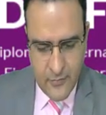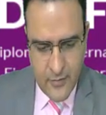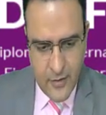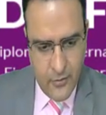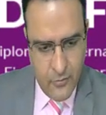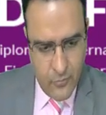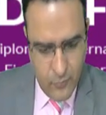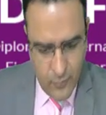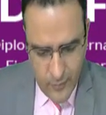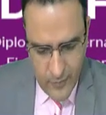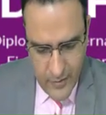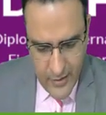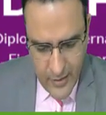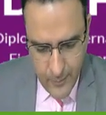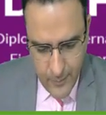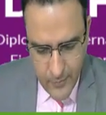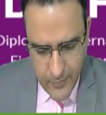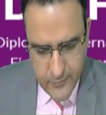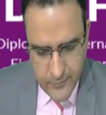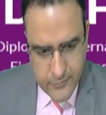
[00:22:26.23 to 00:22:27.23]
So what will
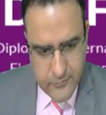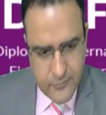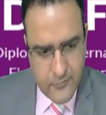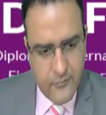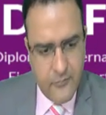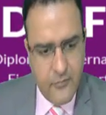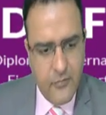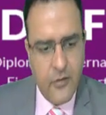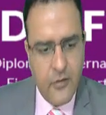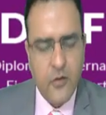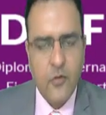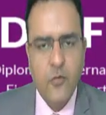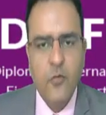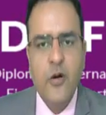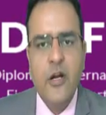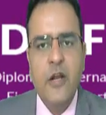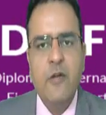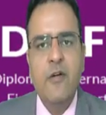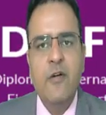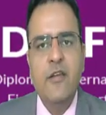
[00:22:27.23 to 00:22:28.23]
happen?
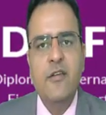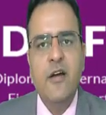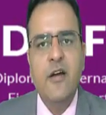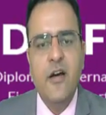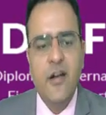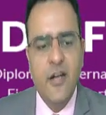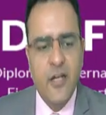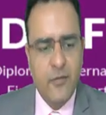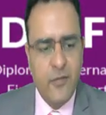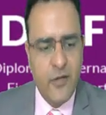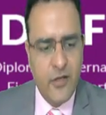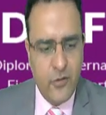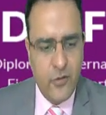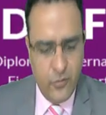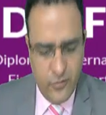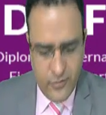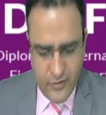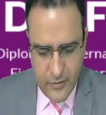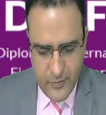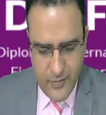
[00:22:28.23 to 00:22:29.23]
Whatever is the earning being
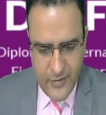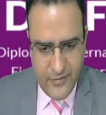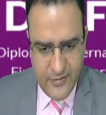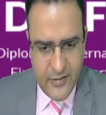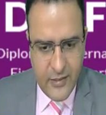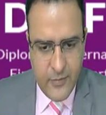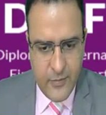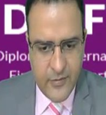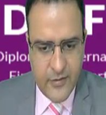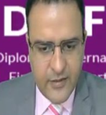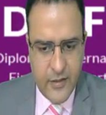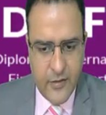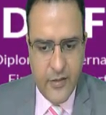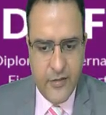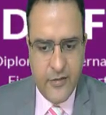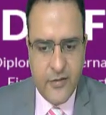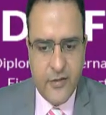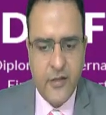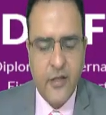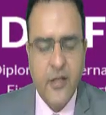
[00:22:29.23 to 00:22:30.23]
used in the basic EPS
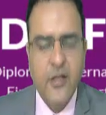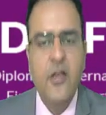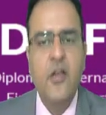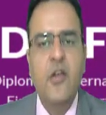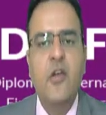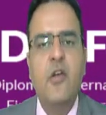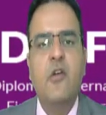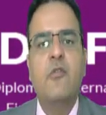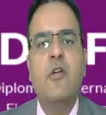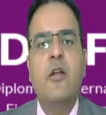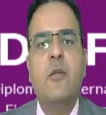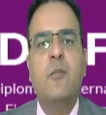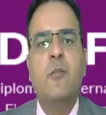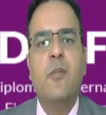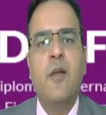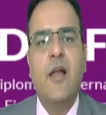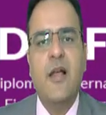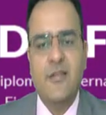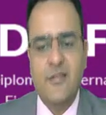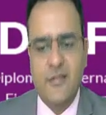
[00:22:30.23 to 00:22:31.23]
calculation will
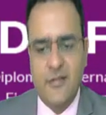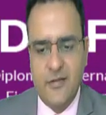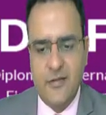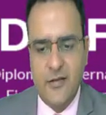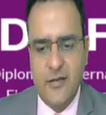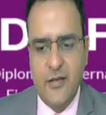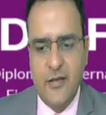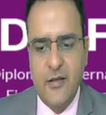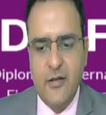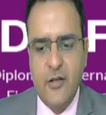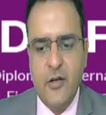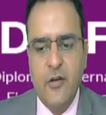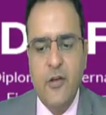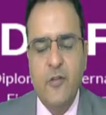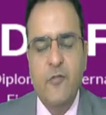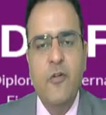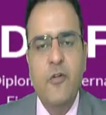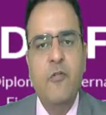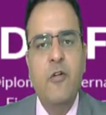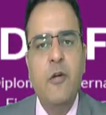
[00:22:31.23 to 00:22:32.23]
plus. Now
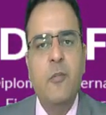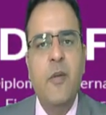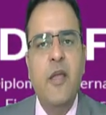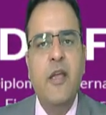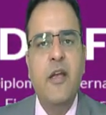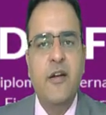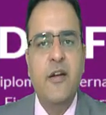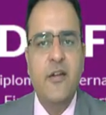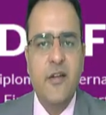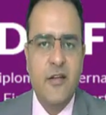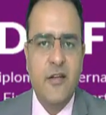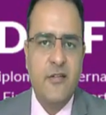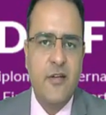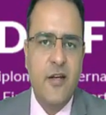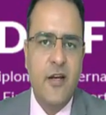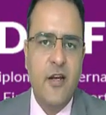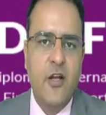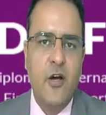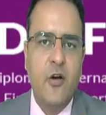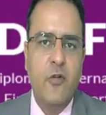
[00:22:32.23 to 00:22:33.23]
if we were paying interest
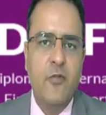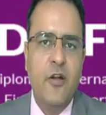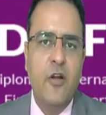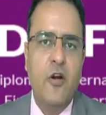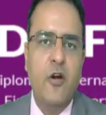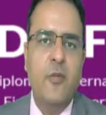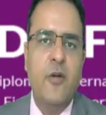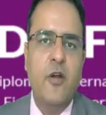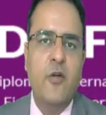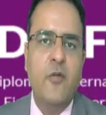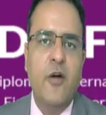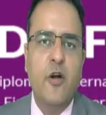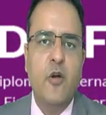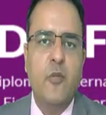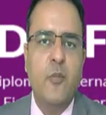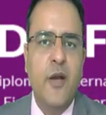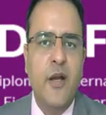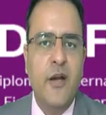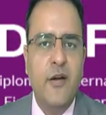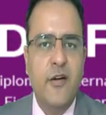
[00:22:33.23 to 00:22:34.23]
till now, we will not be required to
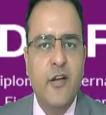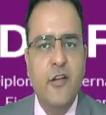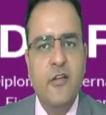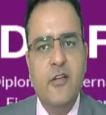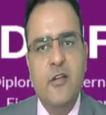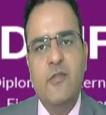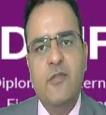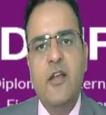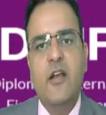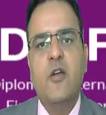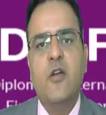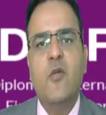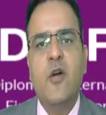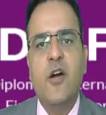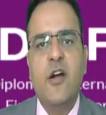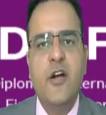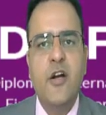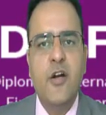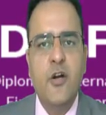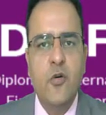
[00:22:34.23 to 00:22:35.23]
pay interest if they are
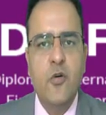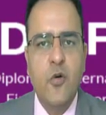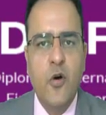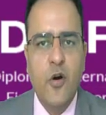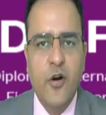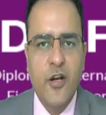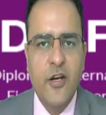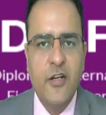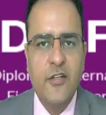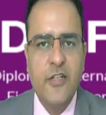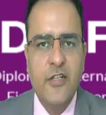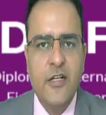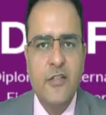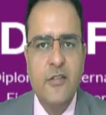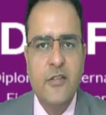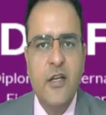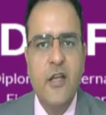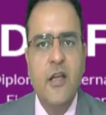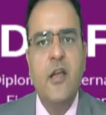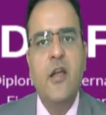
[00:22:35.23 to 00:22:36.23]
converted into ordinary
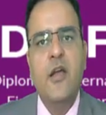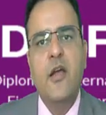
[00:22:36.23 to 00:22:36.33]
shares.